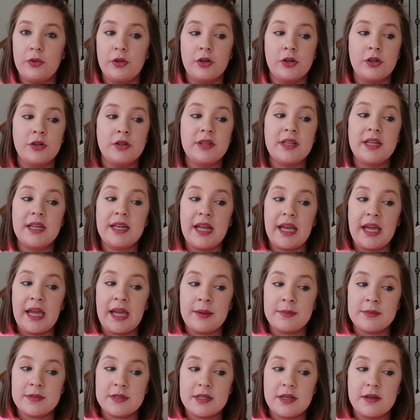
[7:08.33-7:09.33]
Learn the
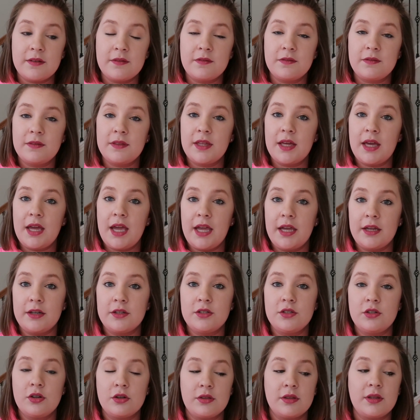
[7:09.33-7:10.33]
names of the
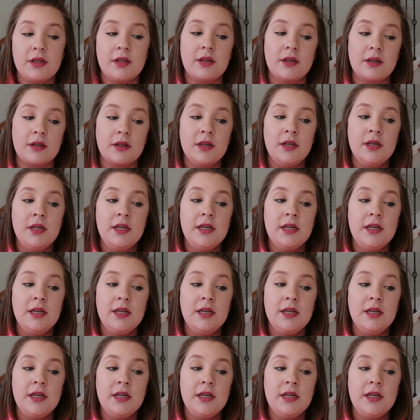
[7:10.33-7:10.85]
age or the